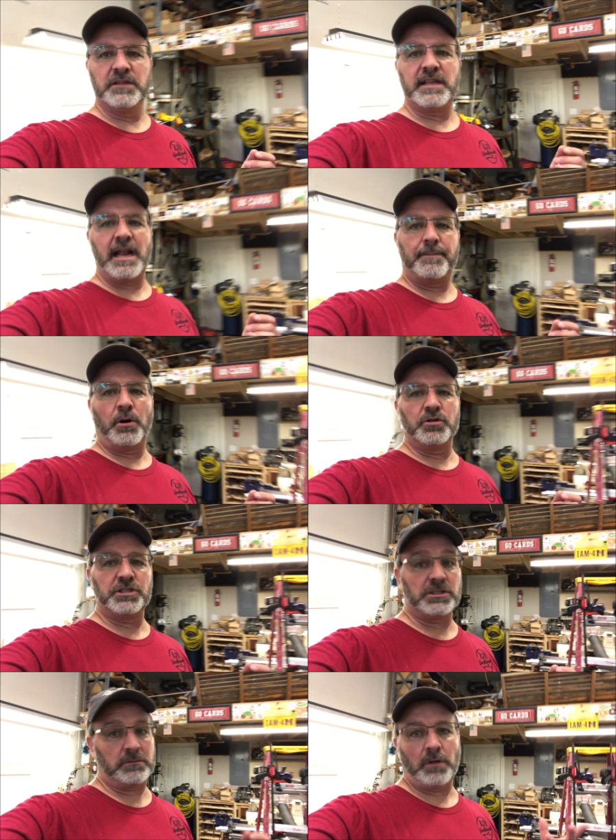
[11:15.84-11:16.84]
that I
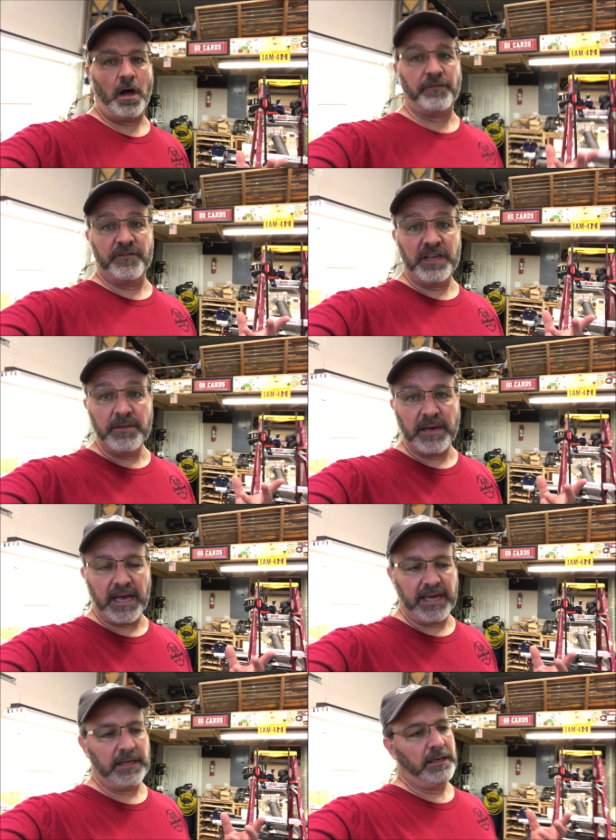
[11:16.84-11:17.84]
purchased off of
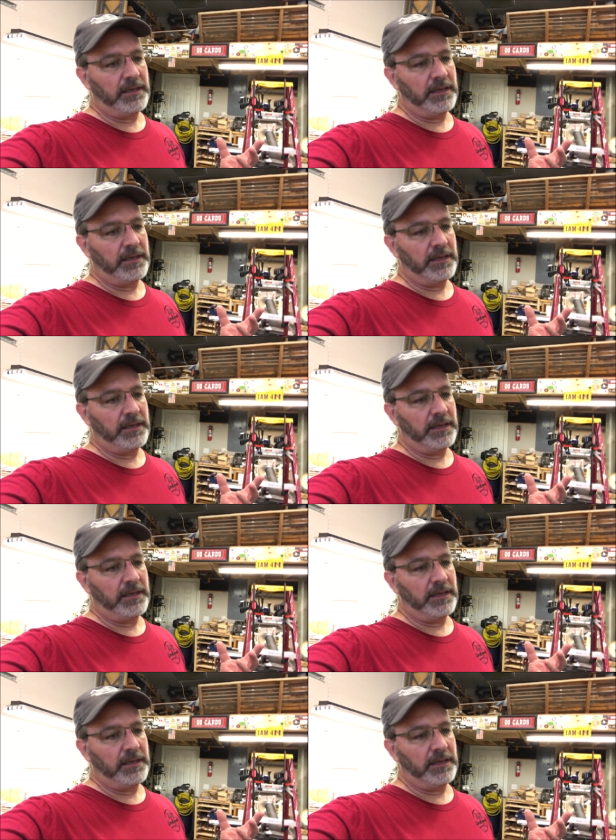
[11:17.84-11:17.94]
eBay,